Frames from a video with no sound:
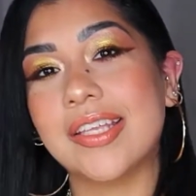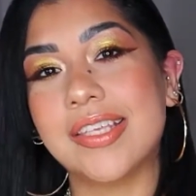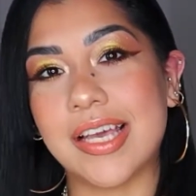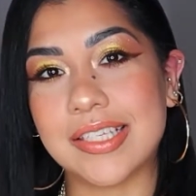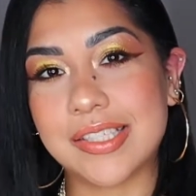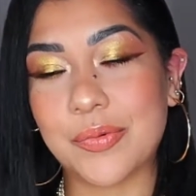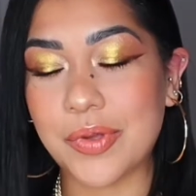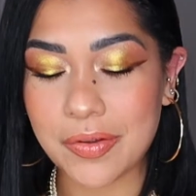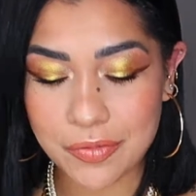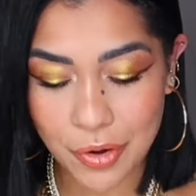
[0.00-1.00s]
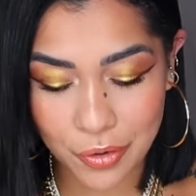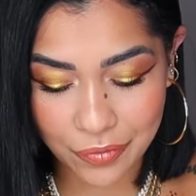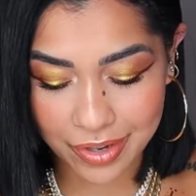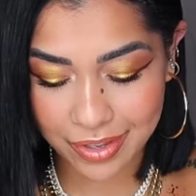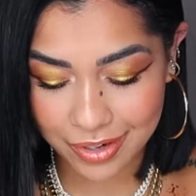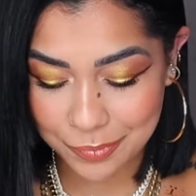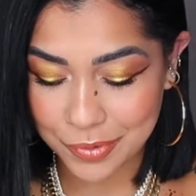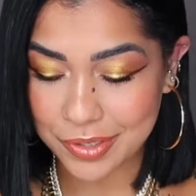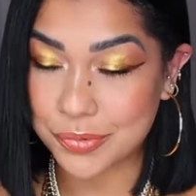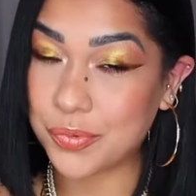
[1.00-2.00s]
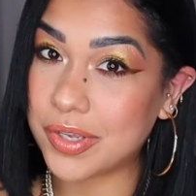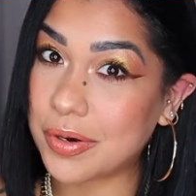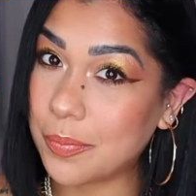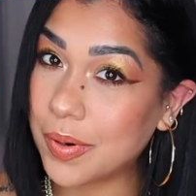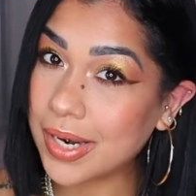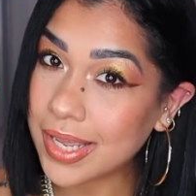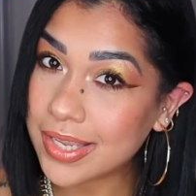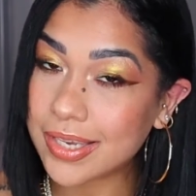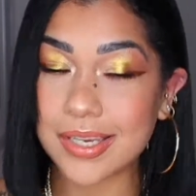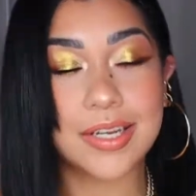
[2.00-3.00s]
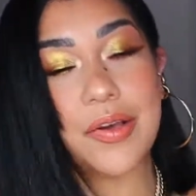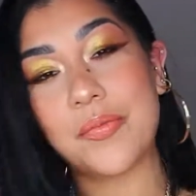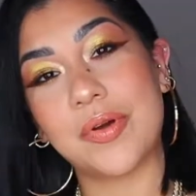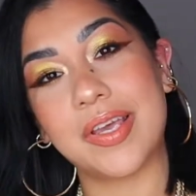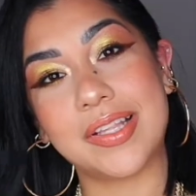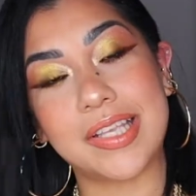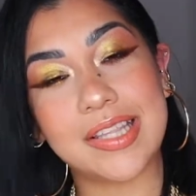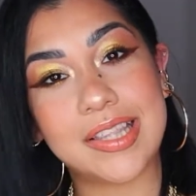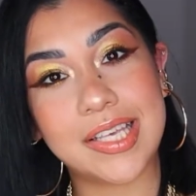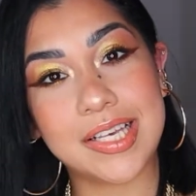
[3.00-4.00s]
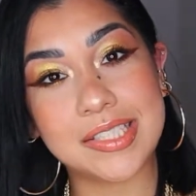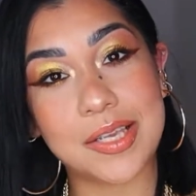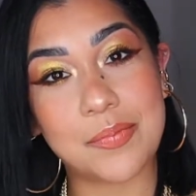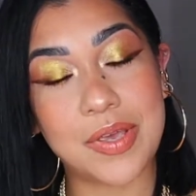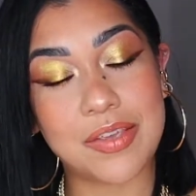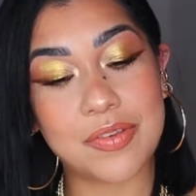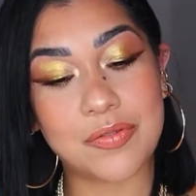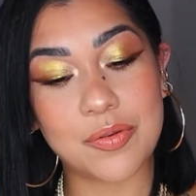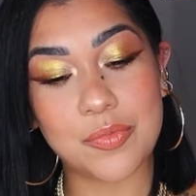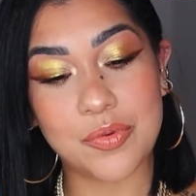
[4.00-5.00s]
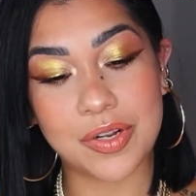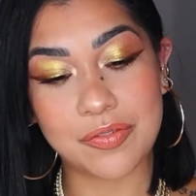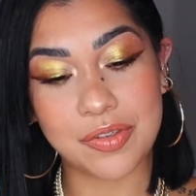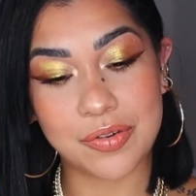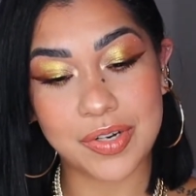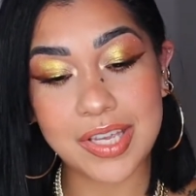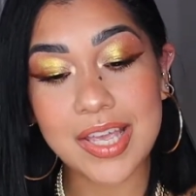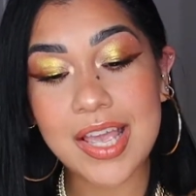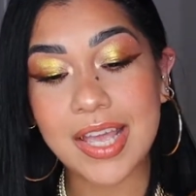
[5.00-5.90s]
Yes, we have gold right here because we are playing with this baby from Huda Beauty.